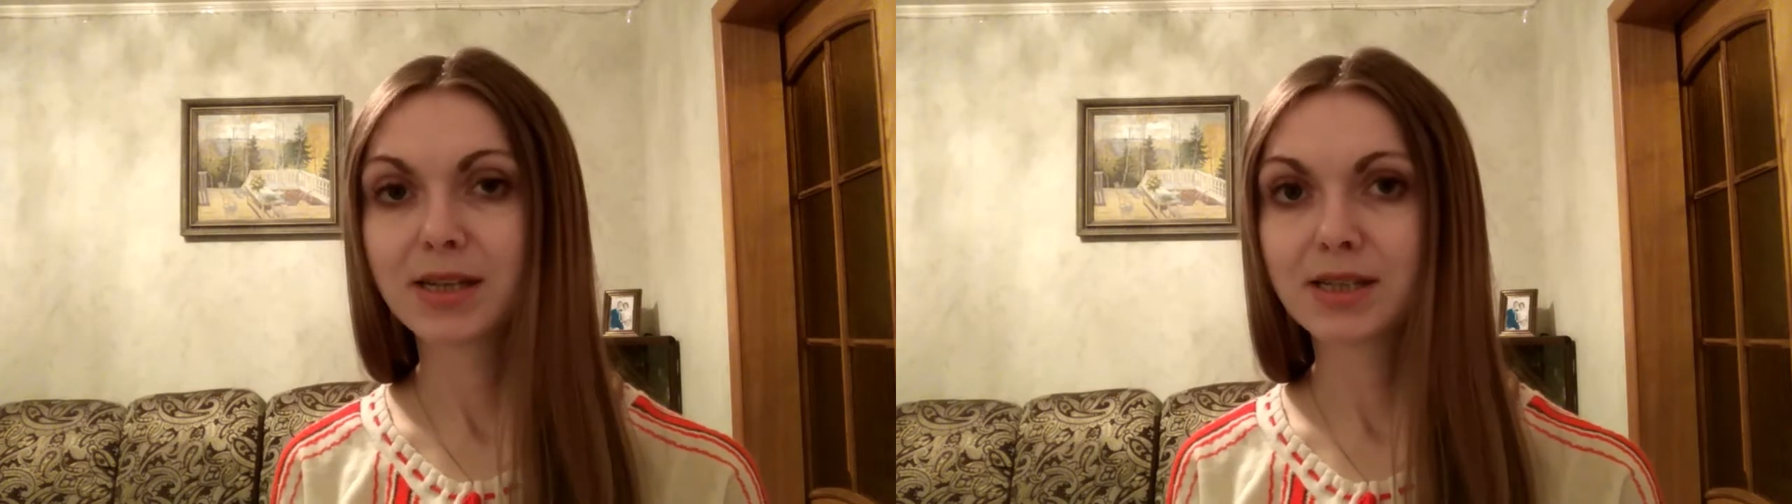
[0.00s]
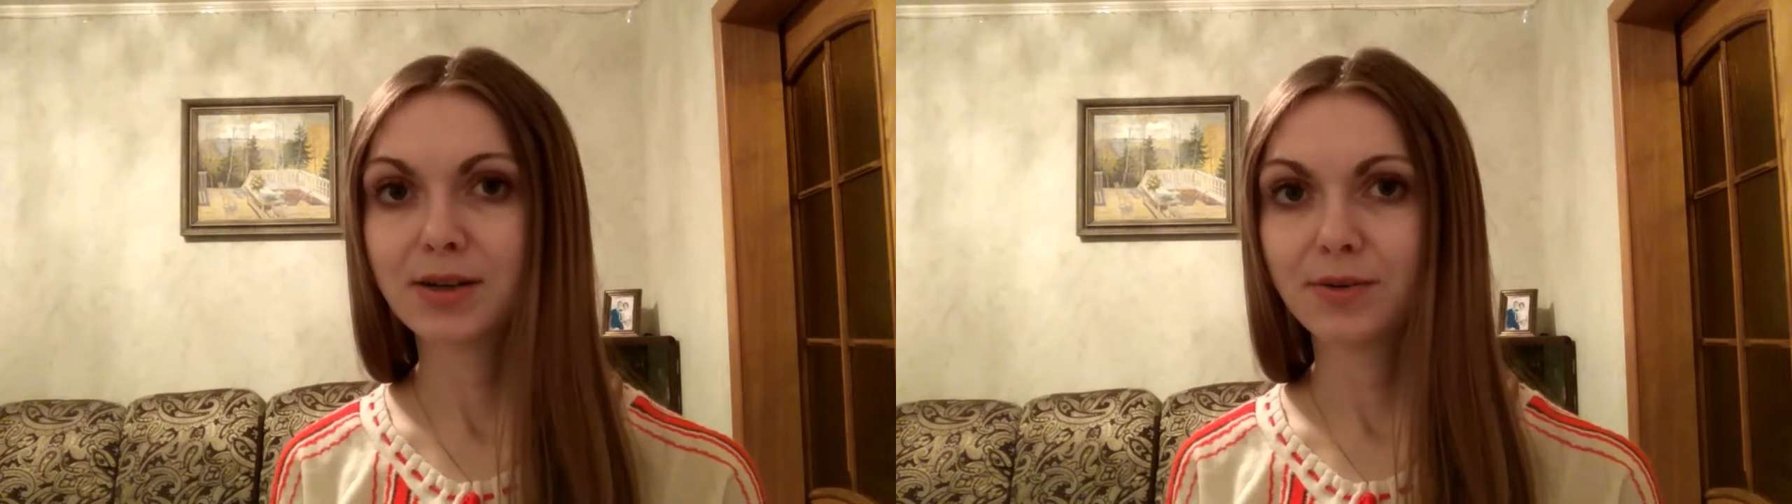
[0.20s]

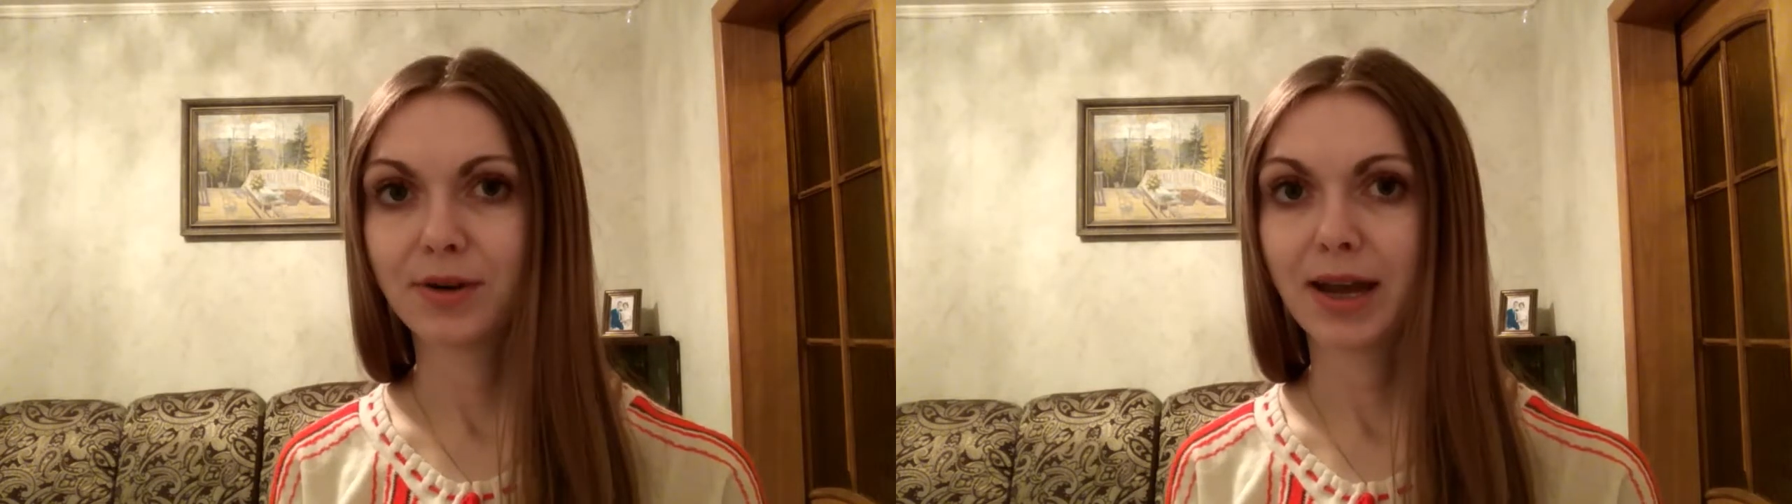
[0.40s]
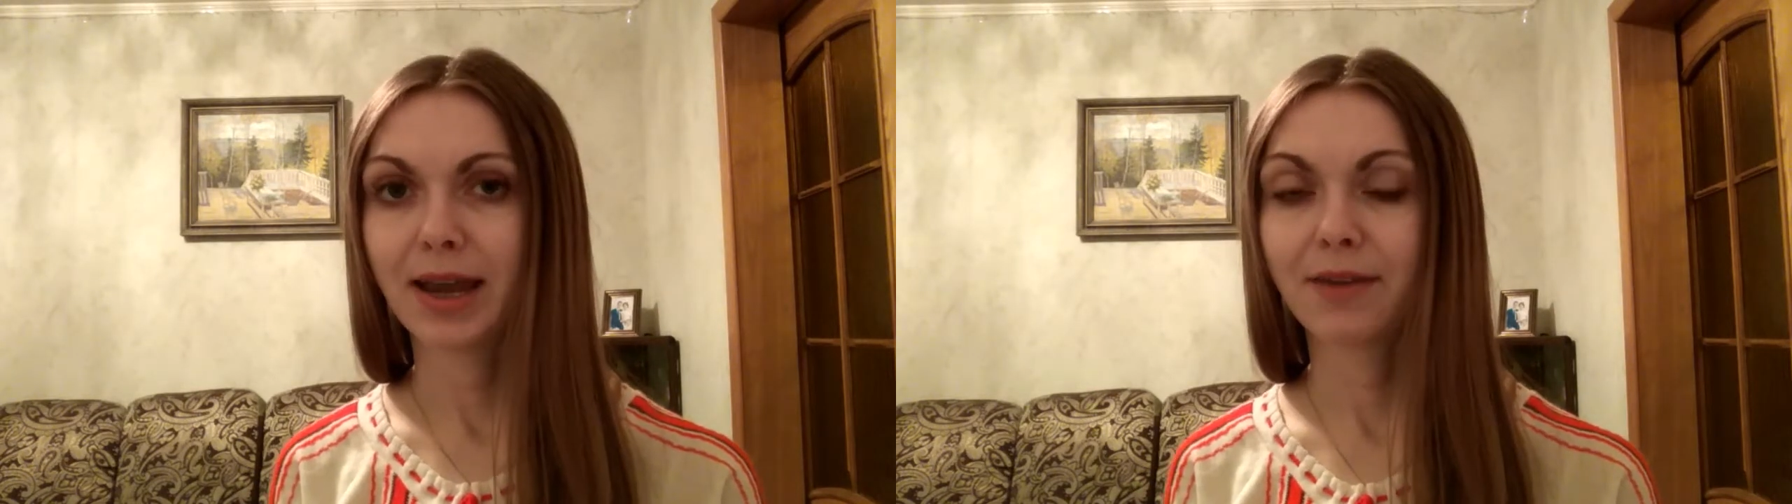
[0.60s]

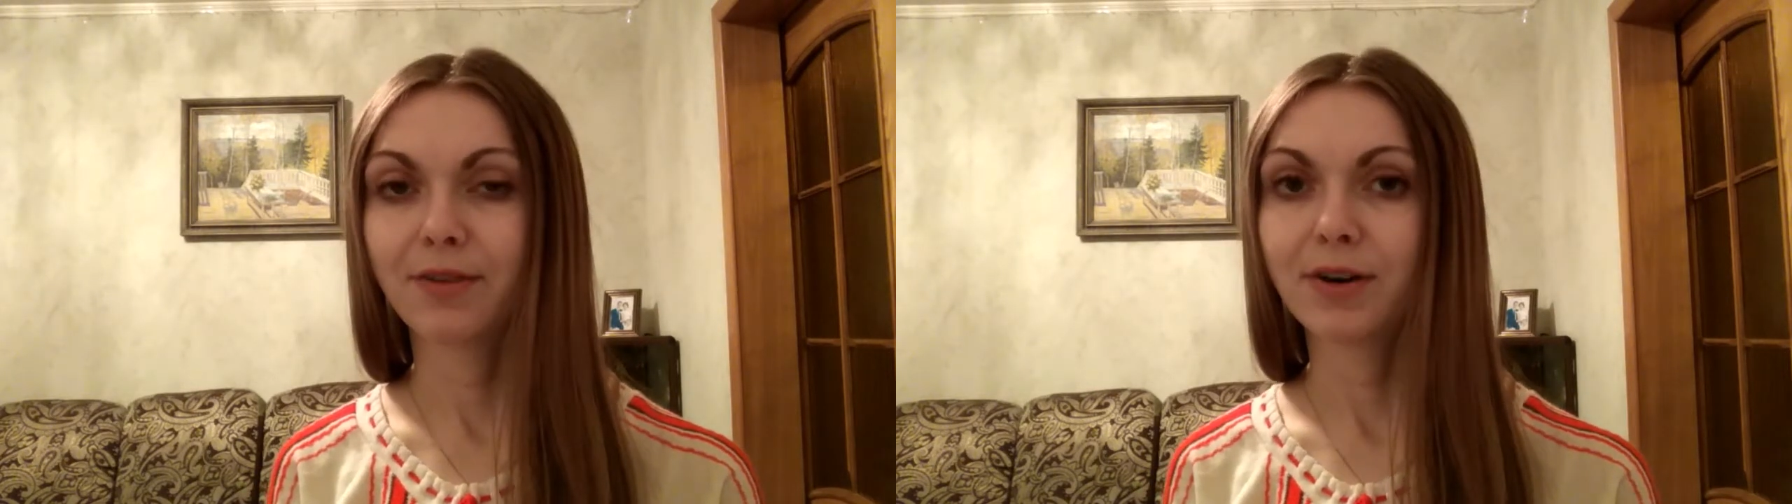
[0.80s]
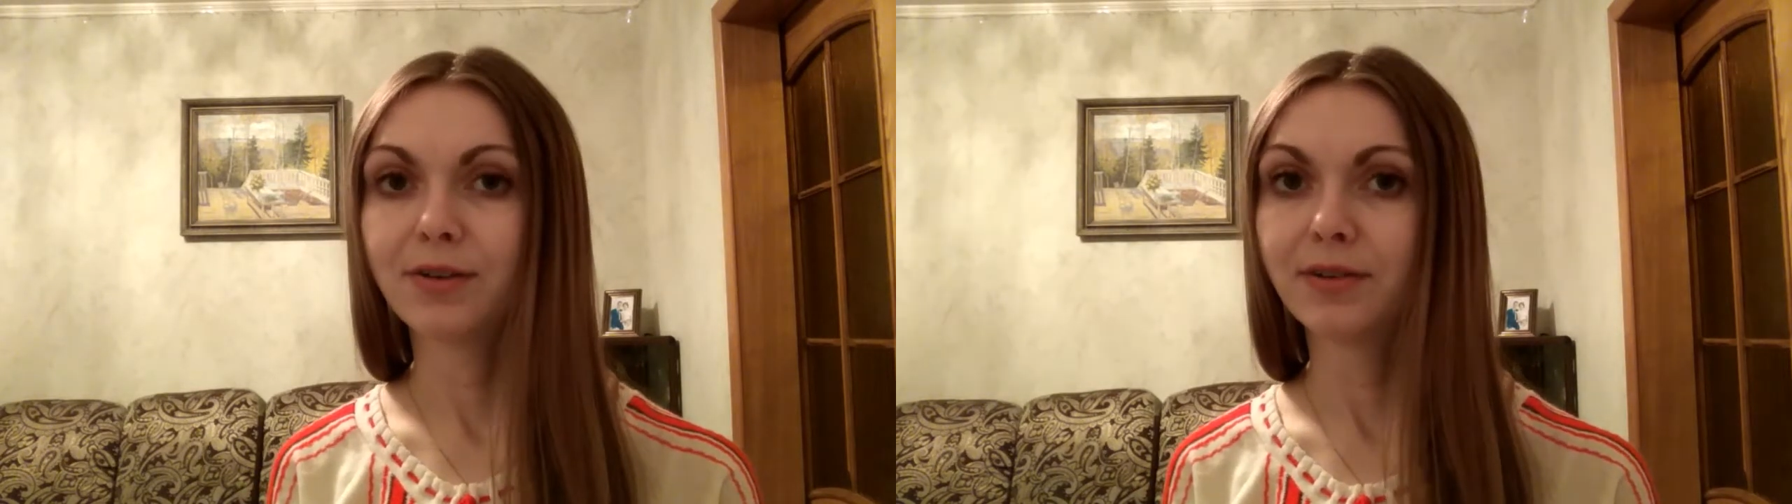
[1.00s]
So I
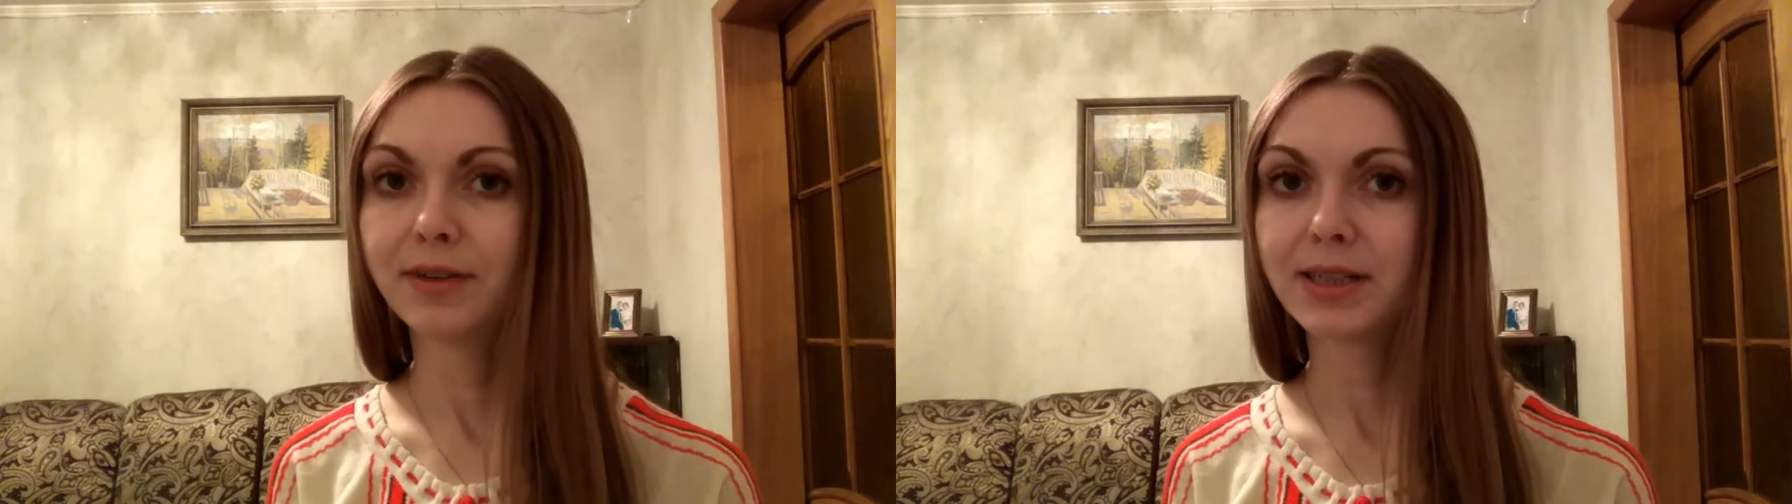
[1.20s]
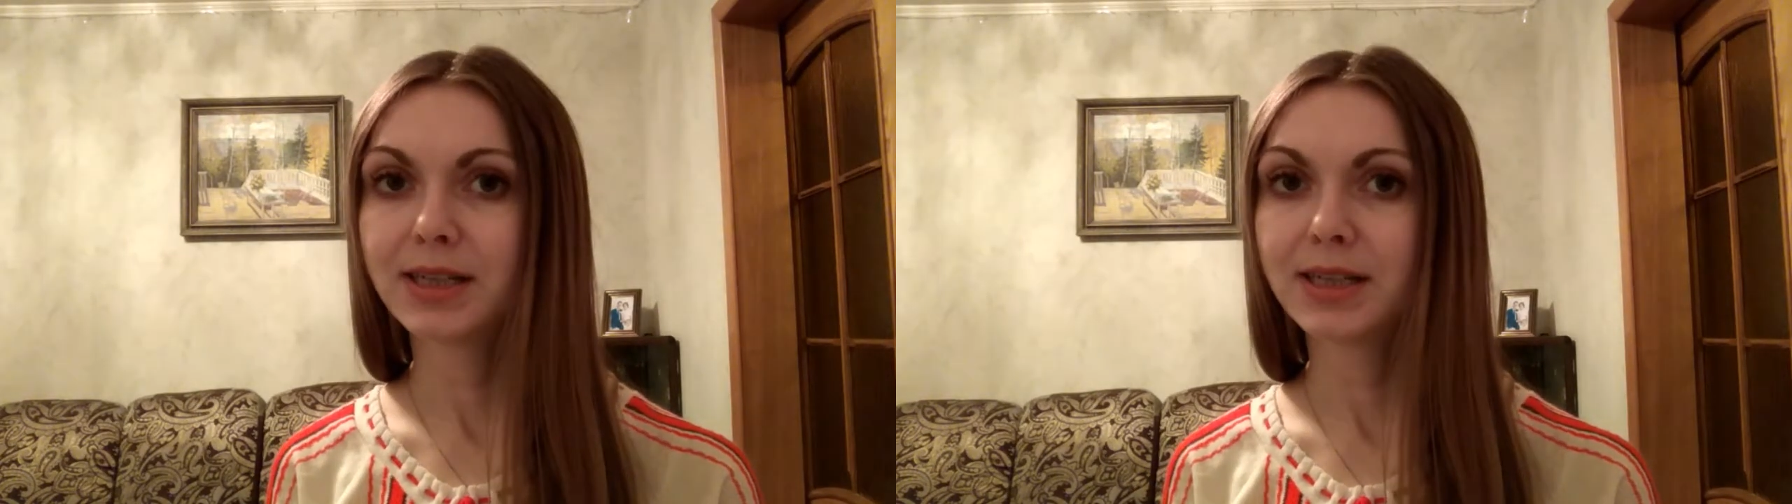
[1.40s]
have over